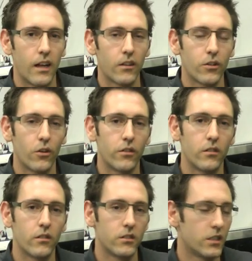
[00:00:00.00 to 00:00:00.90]

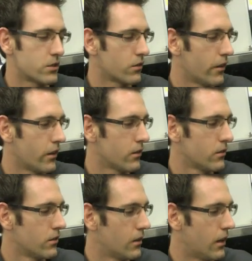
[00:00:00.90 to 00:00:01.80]
Alcon disc rotor.
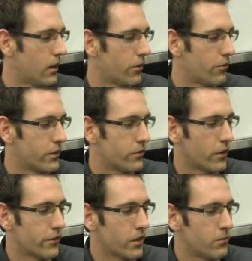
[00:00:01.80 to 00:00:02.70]
Uh,
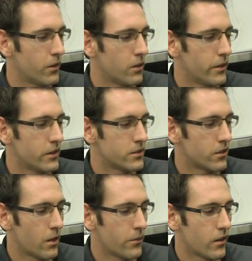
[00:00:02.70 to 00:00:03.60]
343 millimeters in
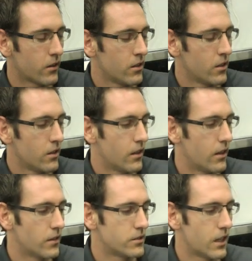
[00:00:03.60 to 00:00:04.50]
diameter.
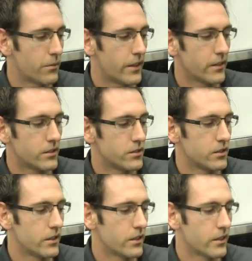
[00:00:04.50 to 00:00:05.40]
Uh, same thing.
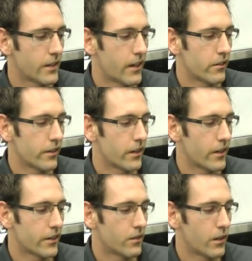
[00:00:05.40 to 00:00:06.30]
There's in the category
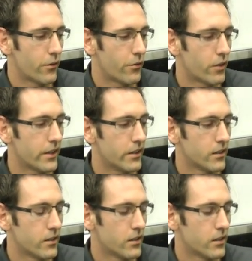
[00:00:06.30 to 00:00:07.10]
only can run three